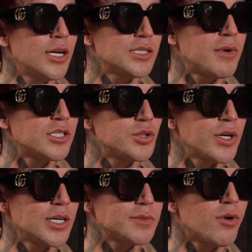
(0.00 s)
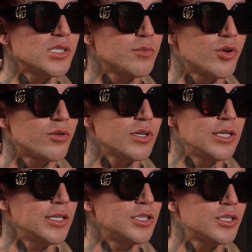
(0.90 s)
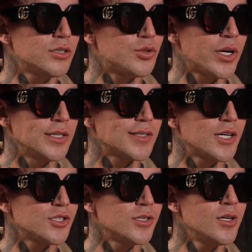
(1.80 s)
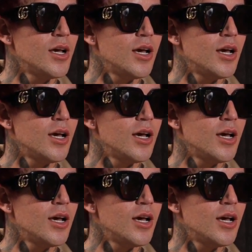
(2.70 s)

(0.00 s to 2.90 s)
and as much training as possible in each training session.